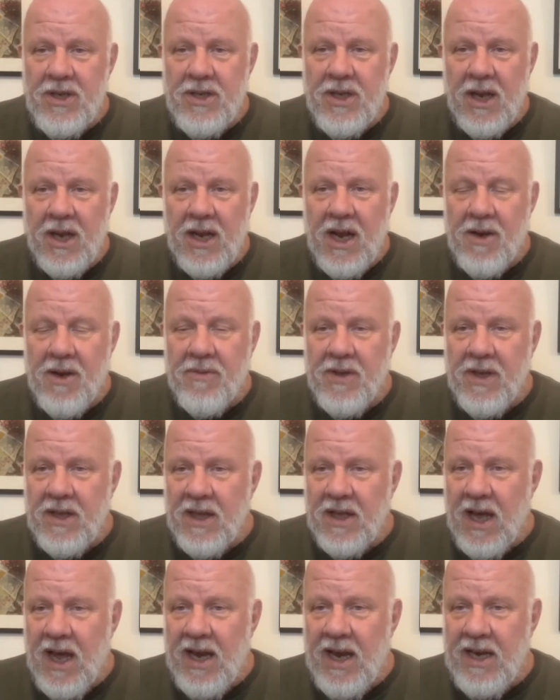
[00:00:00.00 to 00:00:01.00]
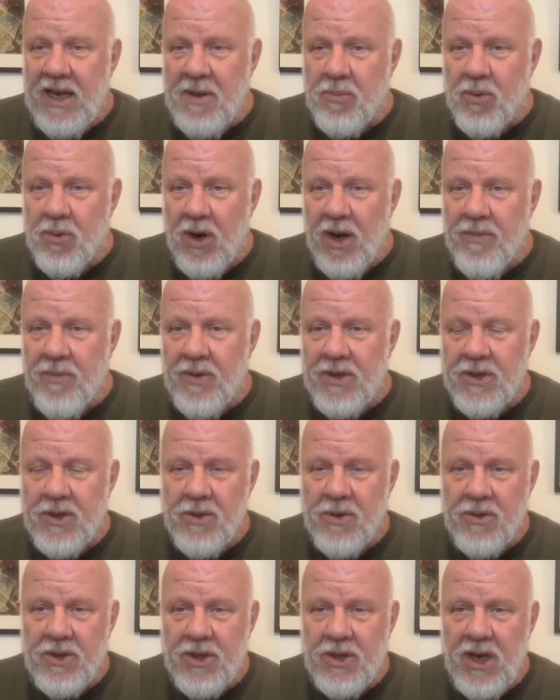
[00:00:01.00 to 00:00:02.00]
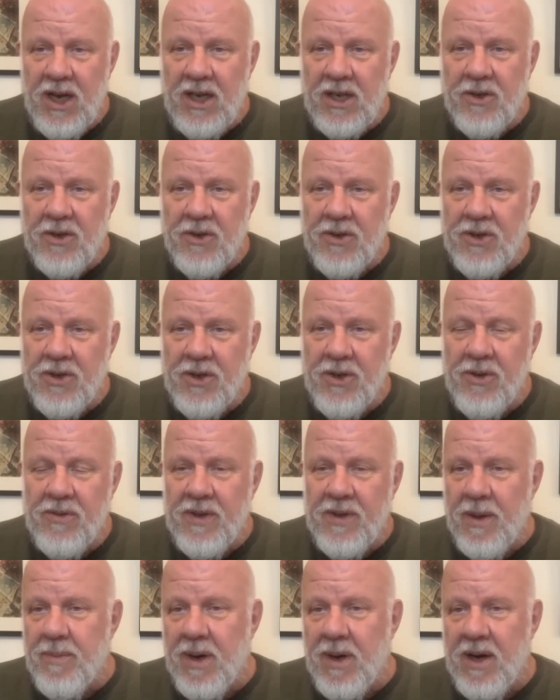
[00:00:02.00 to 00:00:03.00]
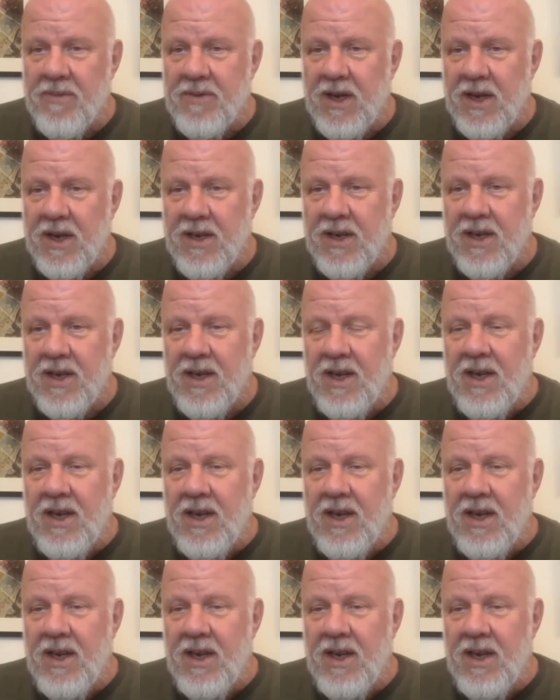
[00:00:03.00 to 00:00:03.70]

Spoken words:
the kind of thing that any primary school child could do if they might have done